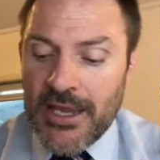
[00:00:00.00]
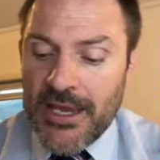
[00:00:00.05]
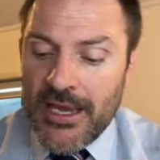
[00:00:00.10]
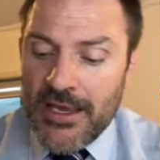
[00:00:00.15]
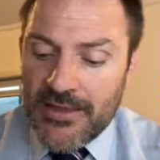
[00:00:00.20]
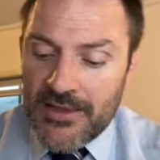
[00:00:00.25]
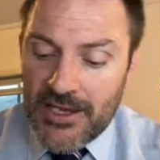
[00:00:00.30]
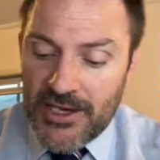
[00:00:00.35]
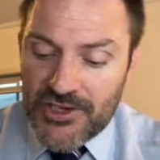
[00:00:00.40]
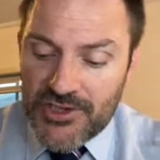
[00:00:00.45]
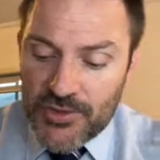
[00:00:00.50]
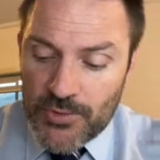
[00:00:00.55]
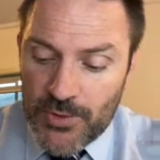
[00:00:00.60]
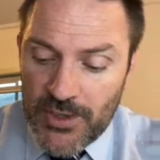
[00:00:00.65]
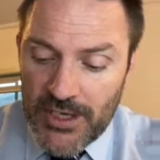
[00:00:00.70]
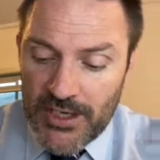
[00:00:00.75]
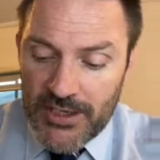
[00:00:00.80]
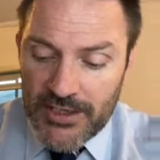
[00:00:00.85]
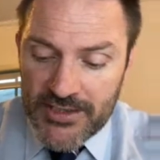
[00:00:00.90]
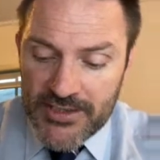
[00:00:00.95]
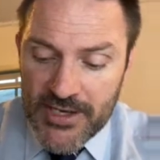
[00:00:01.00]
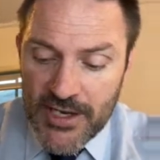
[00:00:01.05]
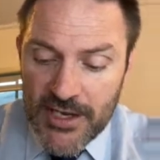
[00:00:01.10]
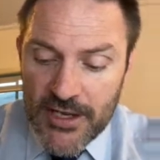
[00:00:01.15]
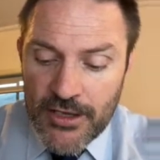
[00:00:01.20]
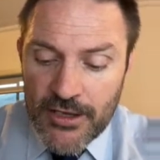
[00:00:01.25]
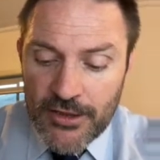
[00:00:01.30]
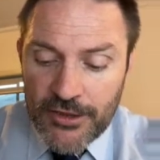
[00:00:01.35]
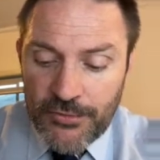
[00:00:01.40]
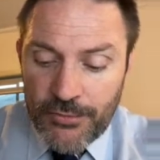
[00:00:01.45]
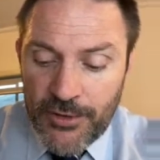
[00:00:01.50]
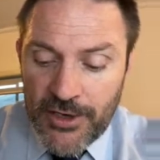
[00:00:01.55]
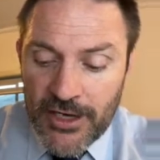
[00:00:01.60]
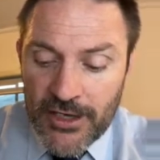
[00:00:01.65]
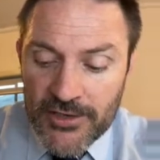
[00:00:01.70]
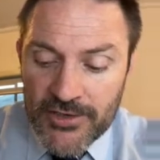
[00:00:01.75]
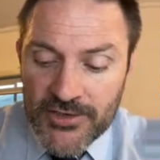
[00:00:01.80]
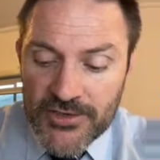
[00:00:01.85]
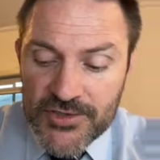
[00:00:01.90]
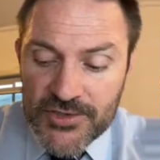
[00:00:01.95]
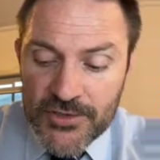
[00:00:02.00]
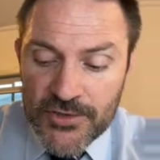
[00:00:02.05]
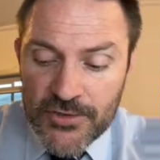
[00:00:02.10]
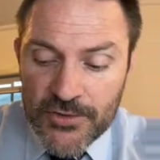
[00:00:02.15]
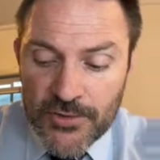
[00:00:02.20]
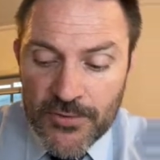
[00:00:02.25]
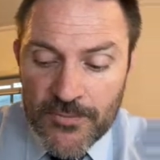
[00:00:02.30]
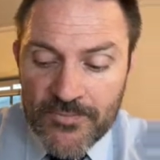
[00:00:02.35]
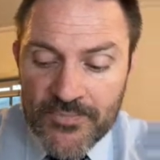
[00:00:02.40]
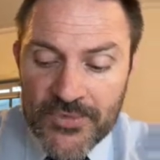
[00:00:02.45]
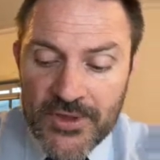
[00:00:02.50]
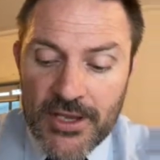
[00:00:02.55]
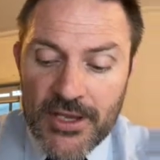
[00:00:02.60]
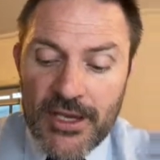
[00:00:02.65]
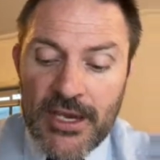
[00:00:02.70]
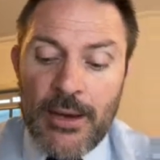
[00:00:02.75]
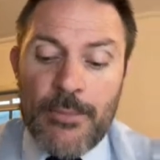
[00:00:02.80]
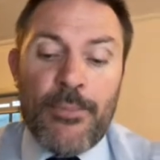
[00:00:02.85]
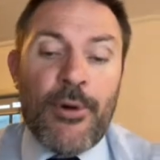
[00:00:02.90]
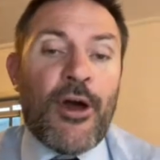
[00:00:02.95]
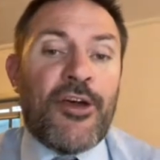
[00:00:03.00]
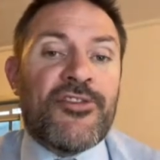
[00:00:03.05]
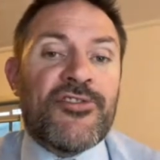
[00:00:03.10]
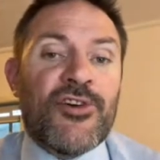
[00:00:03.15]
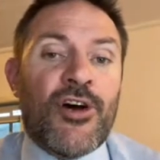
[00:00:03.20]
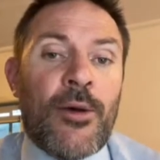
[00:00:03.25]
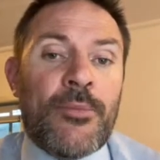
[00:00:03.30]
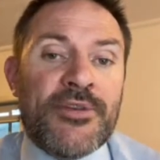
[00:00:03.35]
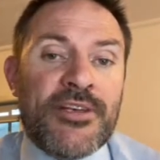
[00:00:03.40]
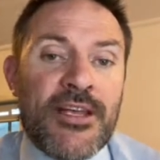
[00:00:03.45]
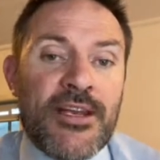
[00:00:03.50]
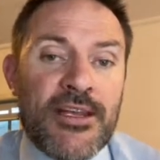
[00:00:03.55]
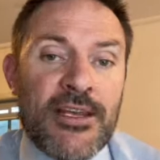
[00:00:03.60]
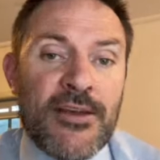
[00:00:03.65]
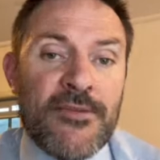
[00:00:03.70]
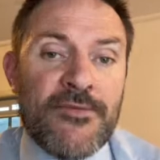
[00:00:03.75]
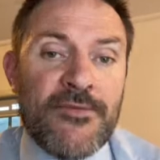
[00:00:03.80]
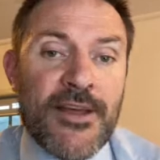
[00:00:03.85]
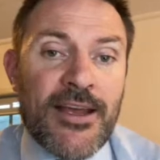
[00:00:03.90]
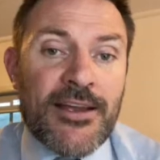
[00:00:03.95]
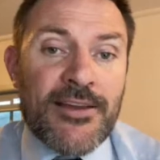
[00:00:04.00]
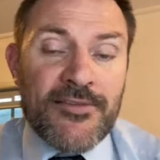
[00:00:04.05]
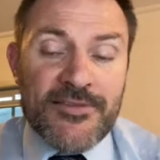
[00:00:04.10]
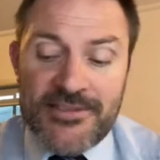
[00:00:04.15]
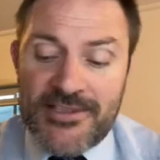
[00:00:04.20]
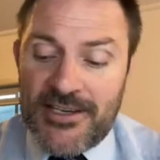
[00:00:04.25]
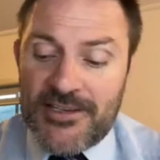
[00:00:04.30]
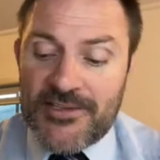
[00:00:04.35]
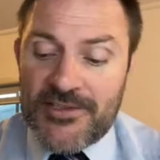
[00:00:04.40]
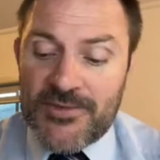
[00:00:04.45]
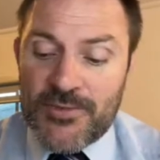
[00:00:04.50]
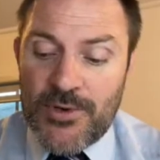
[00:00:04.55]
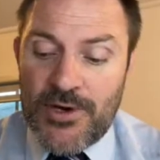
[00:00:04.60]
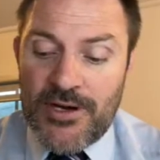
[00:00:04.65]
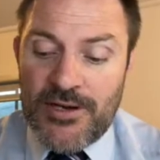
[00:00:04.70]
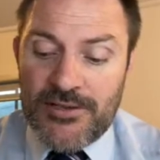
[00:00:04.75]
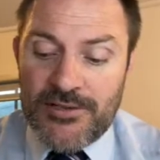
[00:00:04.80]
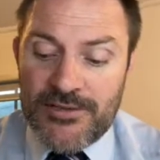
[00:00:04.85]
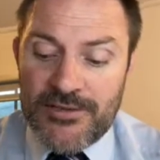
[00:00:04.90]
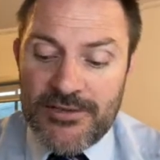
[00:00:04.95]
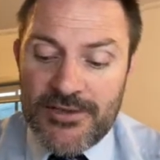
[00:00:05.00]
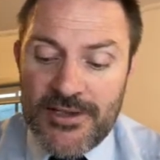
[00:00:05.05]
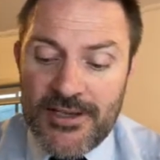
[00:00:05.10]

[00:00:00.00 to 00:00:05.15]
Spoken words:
The issue is 3 and 2 can both times together give -6 as well.